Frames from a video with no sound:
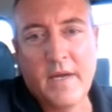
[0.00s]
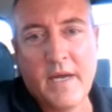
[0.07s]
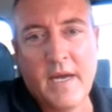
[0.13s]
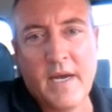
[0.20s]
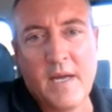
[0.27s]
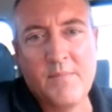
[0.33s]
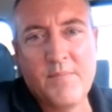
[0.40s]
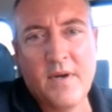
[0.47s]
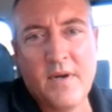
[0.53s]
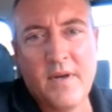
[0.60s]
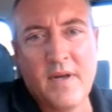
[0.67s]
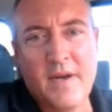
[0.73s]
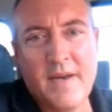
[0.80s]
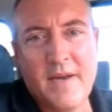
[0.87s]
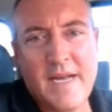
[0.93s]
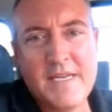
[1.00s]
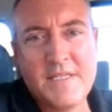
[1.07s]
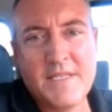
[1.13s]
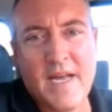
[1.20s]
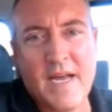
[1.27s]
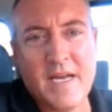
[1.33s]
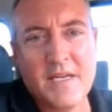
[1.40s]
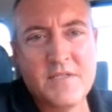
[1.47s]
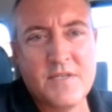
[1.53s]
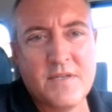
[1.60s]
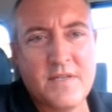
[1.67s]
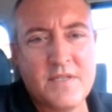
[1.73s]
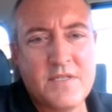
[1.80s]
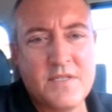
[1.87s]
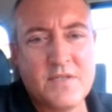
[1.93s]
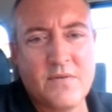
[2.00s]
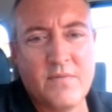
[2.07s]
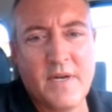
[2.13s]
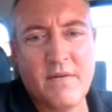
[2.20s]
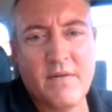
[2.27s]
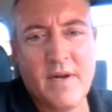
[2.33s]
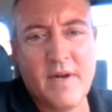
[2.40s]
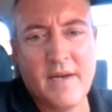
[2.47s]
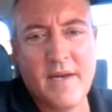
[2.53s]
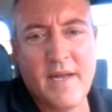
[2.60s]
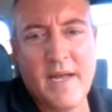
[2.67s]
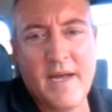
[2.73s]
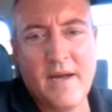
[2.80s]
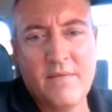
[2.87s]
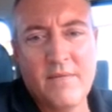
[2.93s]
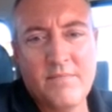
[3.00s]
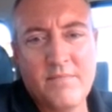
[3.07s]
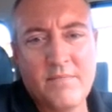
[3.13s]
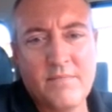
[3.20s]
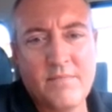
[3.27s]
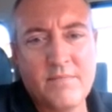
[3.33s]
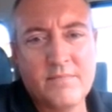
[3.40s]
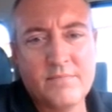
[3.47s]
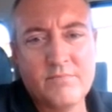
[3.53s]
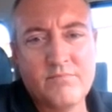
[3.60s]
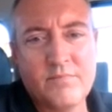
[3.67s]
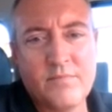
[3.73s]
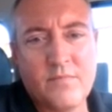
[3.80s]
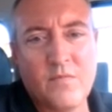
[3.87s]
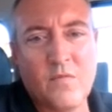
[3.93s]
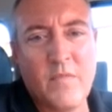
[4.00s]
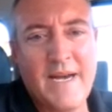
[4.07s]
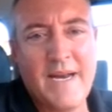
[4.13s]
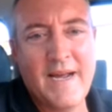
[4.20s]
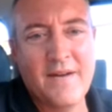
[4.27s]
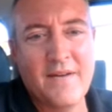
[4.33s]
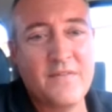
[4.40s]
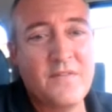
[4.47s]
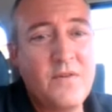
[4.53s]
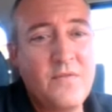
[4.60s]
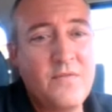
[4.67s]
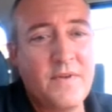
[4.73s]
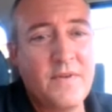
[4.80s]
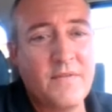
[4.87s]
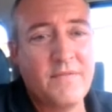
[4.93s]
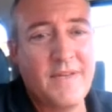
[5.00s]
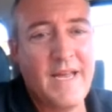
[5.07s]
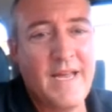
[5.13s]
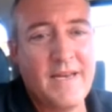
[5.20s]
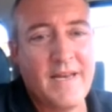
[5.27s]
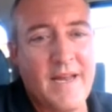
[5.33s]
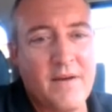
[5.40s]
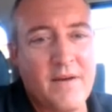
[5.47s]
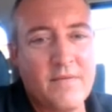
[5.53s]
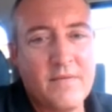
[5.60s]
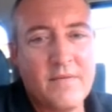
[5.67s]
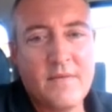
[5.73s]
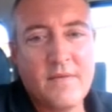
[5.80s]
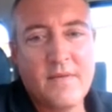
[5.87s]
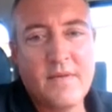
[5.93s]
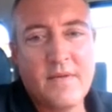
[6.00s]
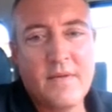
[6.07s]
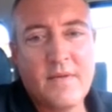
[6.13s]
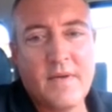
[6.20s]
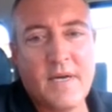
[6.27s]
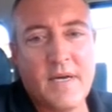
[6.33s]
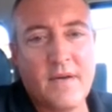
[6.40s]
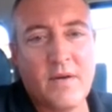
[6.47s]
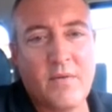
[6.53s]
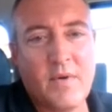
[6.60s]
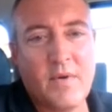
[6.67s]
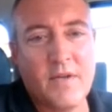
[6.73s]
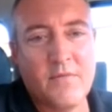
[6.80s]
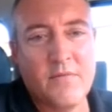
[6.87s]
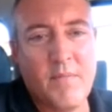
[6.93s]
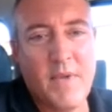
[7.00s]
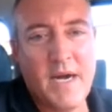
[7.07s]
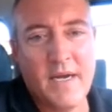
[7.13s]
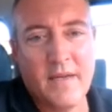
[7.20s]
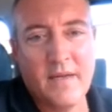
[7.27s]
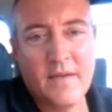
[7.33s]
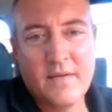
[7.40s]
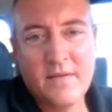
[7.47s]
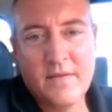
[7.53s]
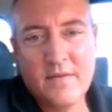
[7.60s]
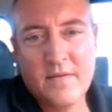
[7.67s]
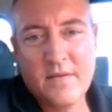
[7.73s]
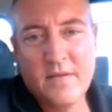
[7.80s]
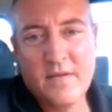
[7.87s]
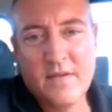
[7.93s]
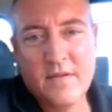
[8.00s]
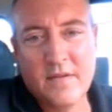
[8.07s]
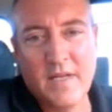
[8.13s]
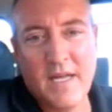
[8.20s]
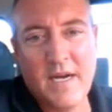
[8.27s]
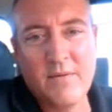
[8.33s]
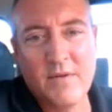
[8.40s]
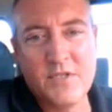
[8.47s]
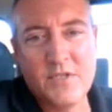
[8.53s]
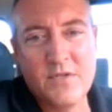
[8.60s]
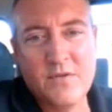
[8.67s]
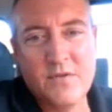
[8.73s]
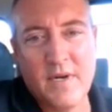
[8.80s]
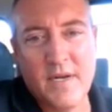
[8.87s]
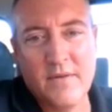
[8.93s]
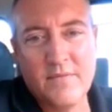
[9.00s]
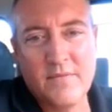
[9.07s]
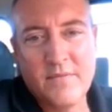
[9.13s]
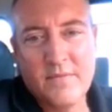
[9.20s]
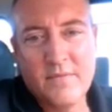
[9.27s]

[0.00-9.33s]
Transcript: And I put it on NiceHash. So this is the rig right now, way down to 258 now. I don't know what it's mining. Lyra 2 rev.